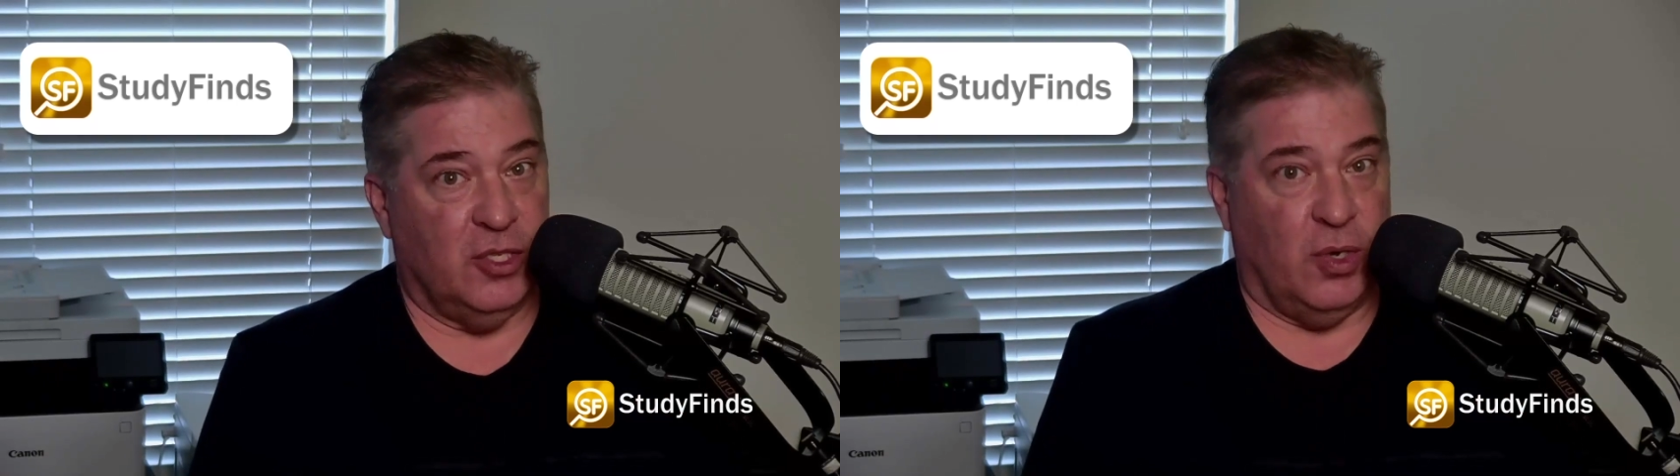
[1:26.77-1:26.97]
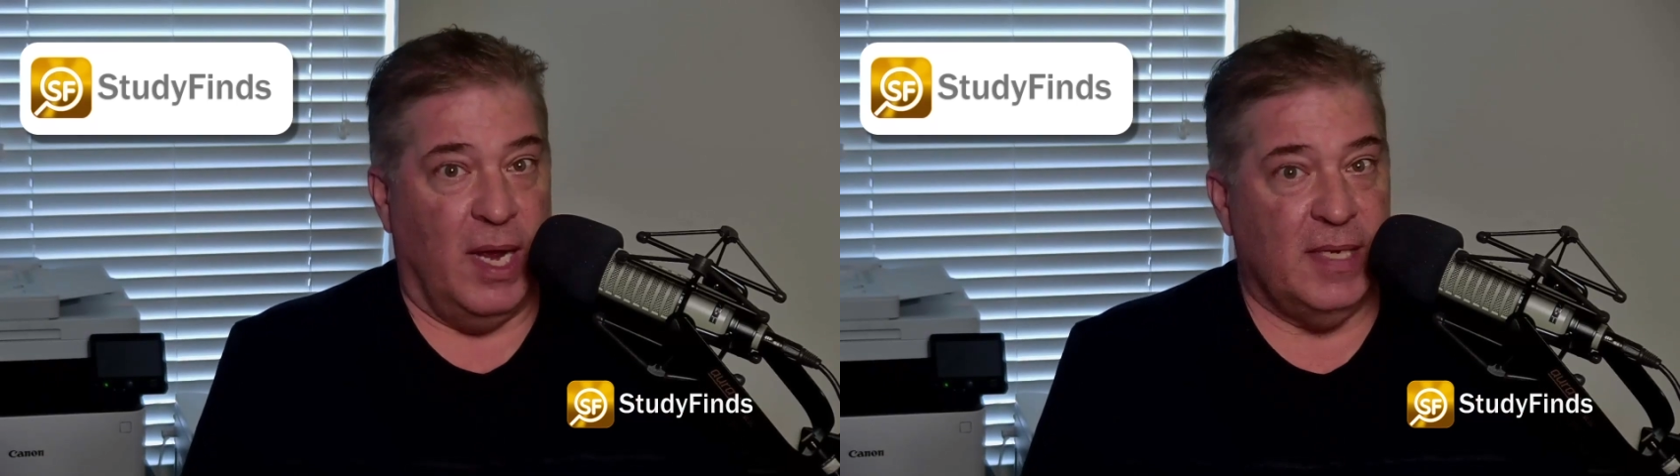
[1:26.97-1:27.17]

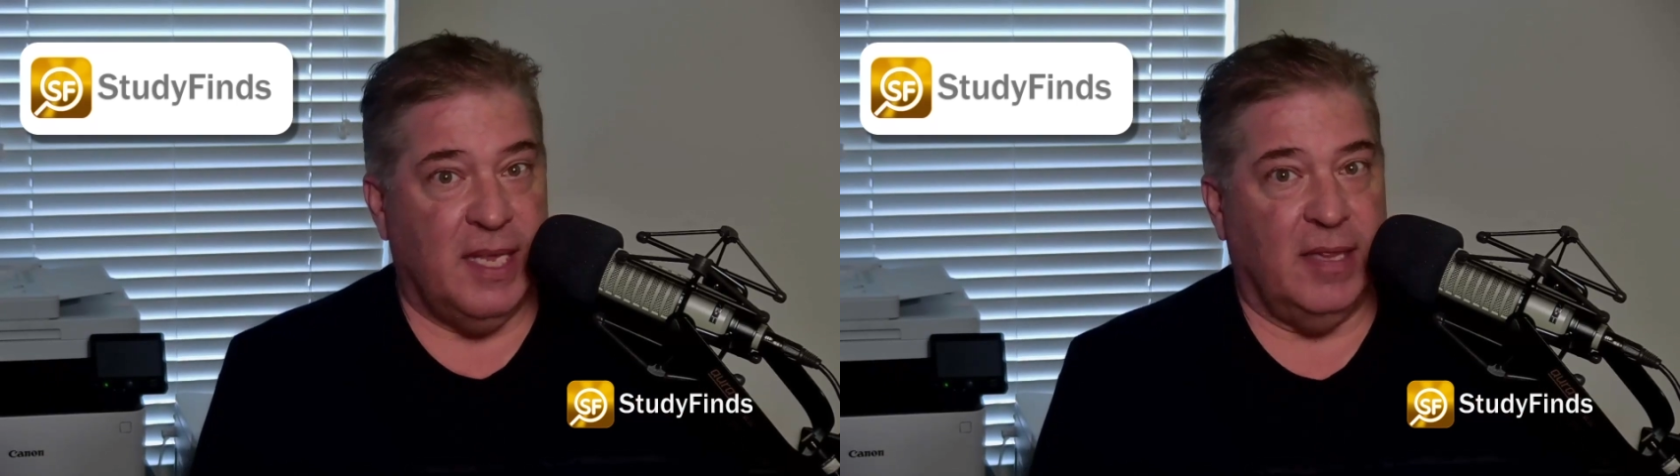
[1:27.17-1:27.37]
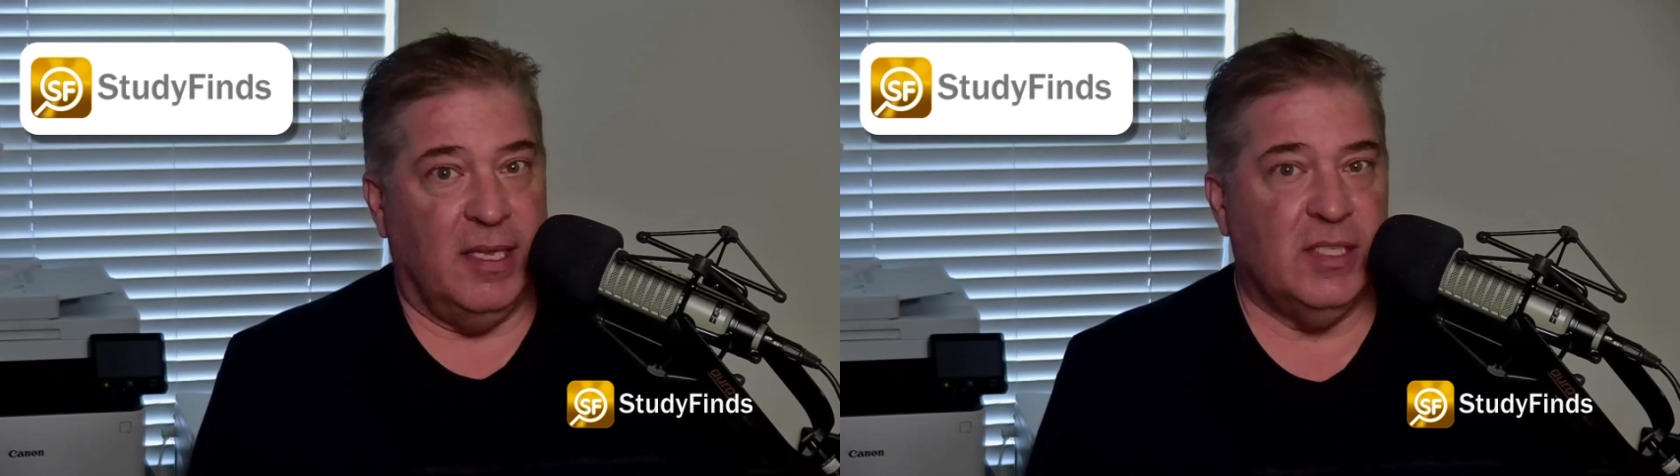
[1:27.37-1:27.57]

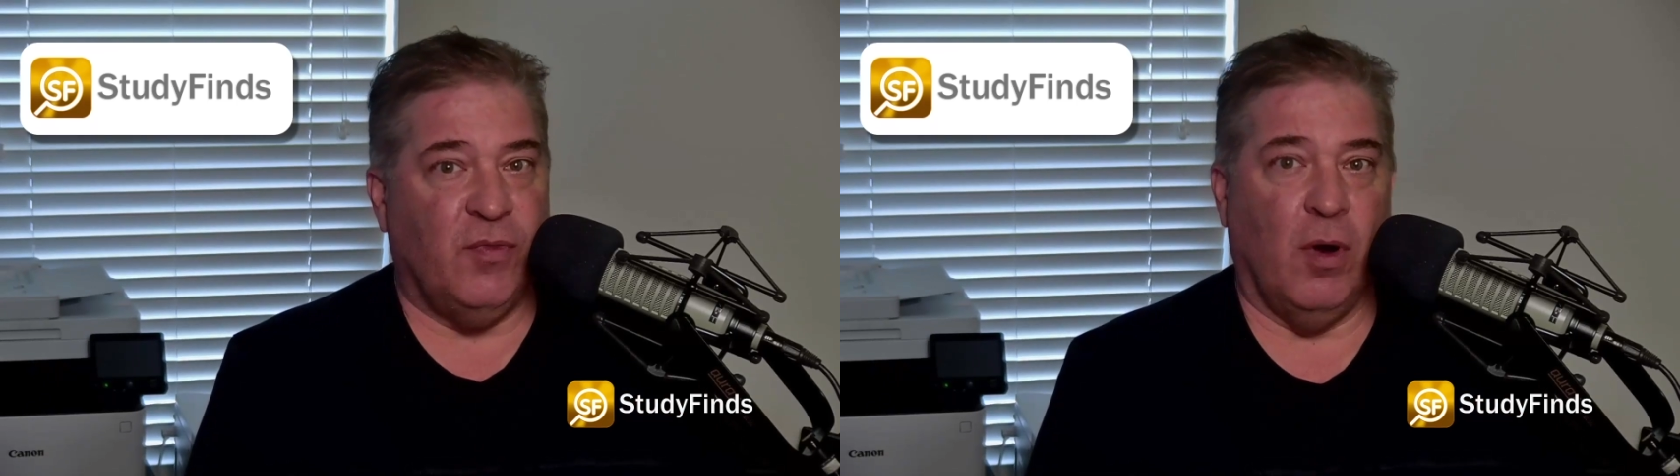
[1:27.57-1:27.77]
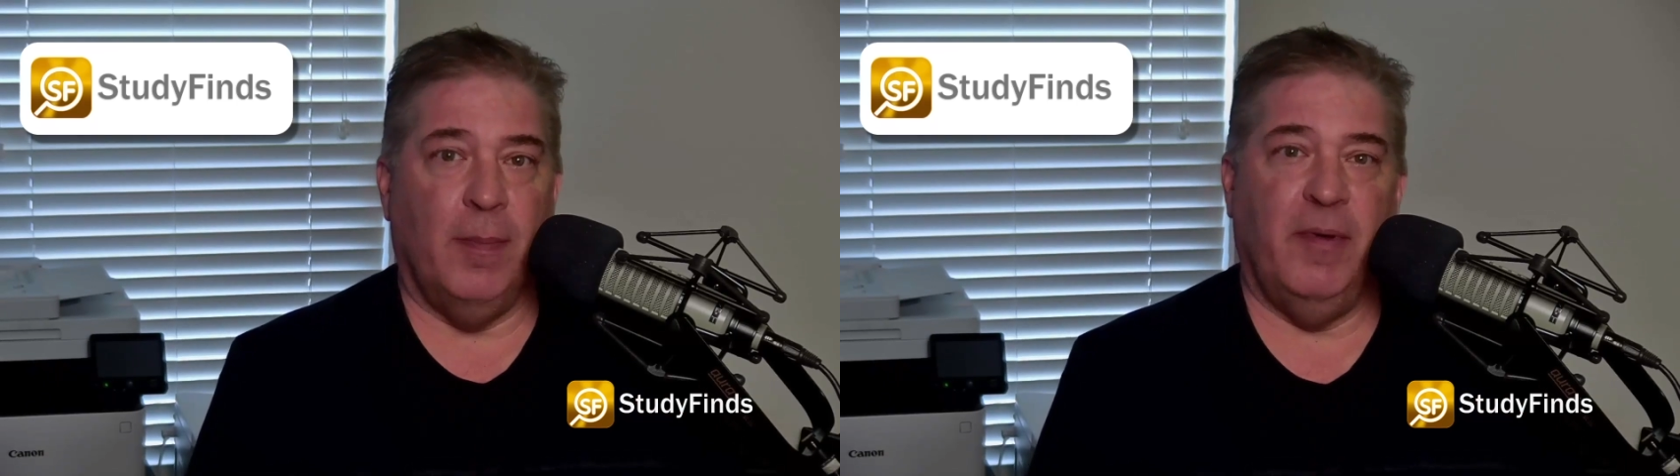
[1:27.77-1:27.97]
stress that this
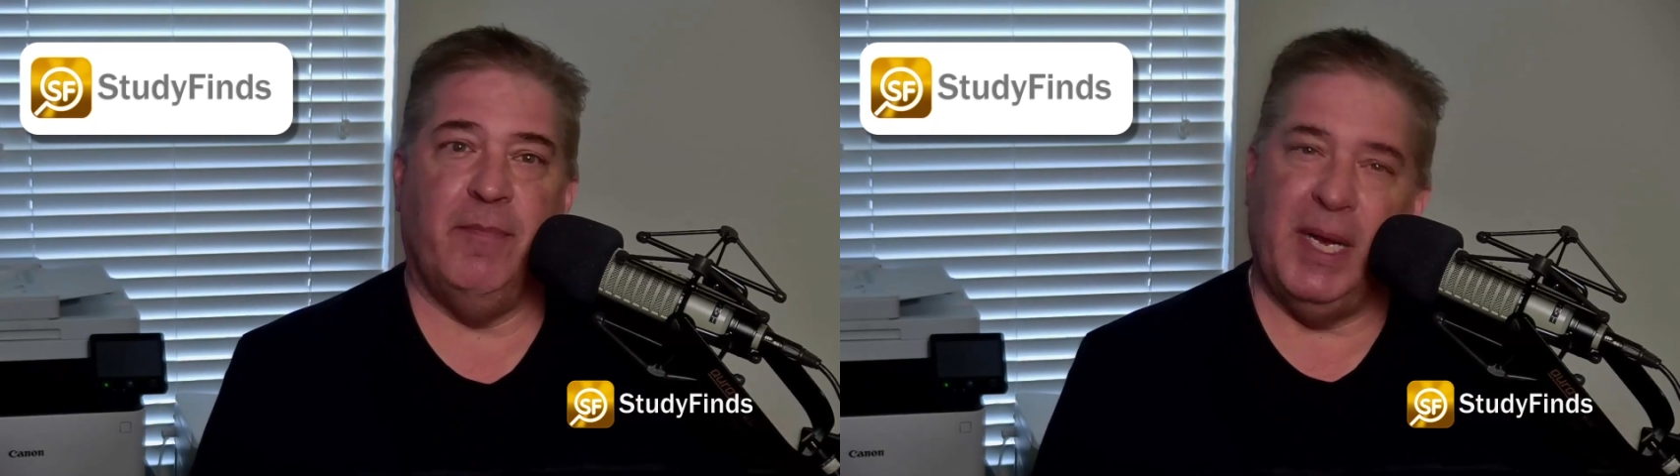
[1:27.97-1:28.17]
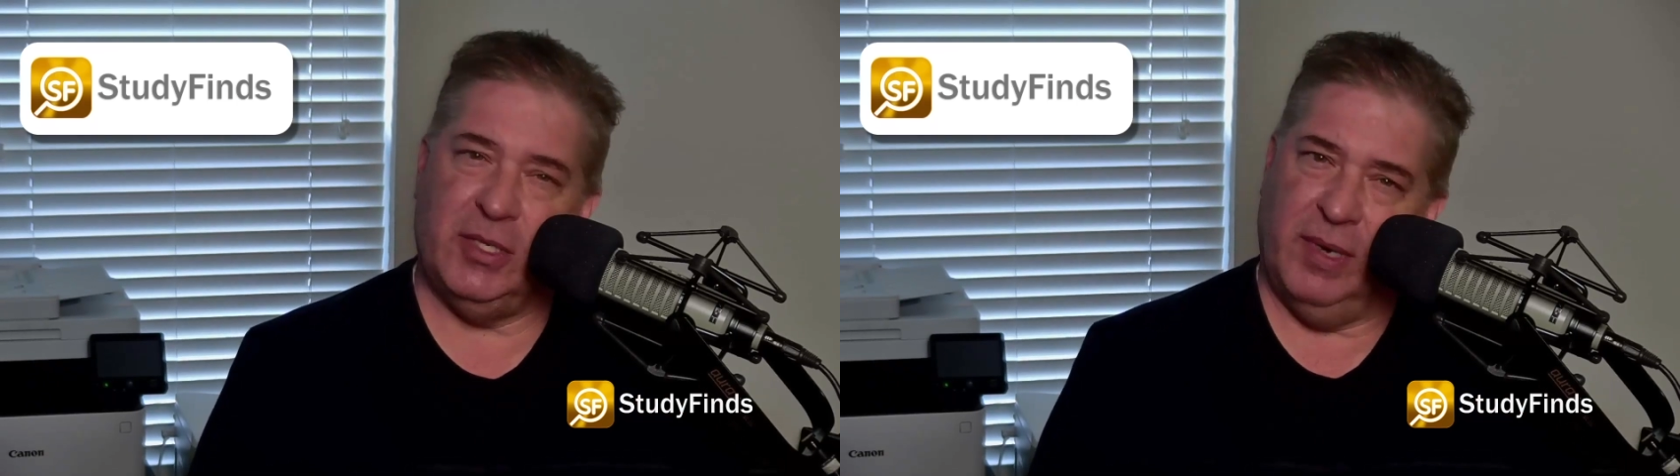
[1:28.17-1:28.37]
form
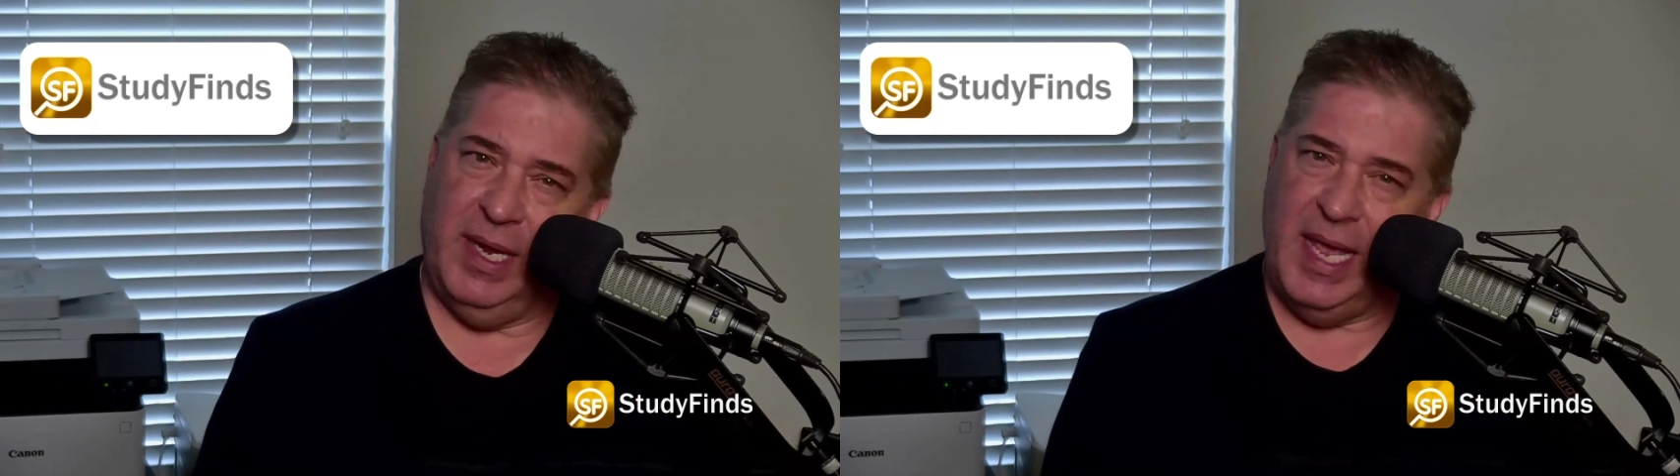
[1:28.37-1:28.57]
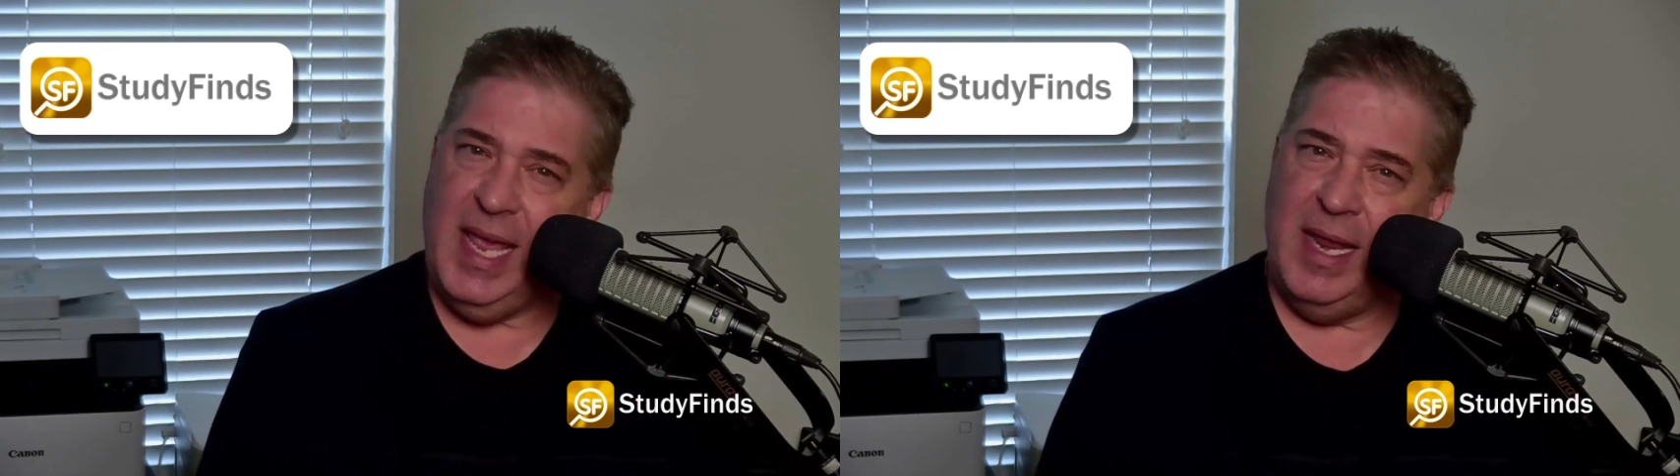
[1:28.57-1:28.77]
of
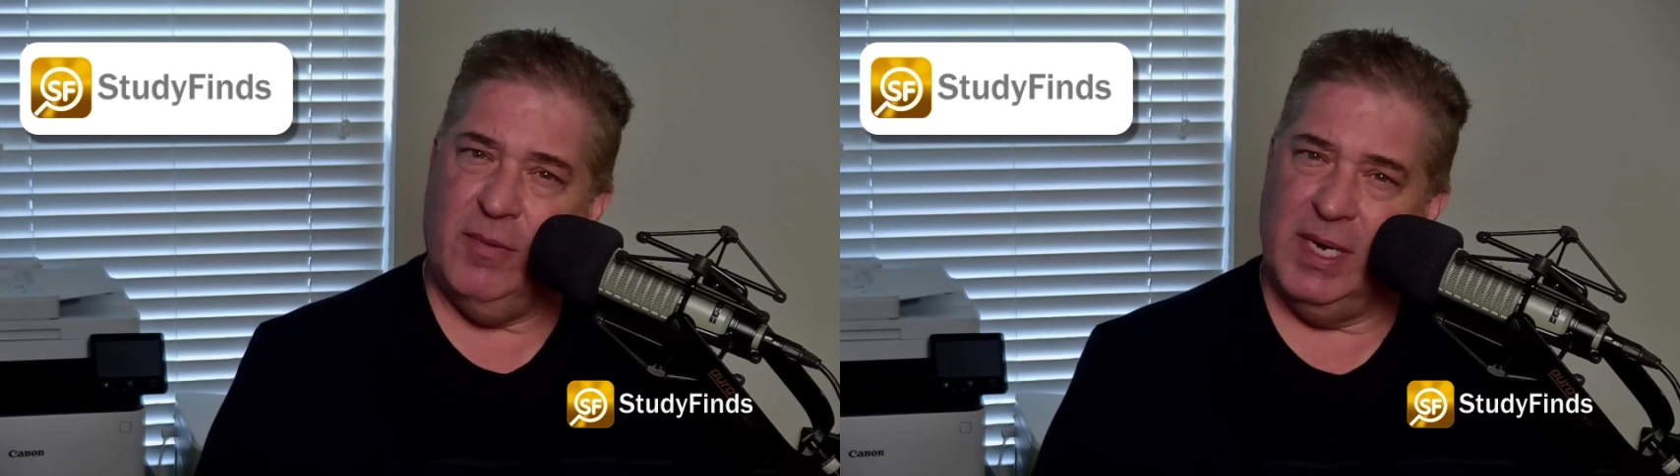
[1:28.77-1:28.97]
measuring heat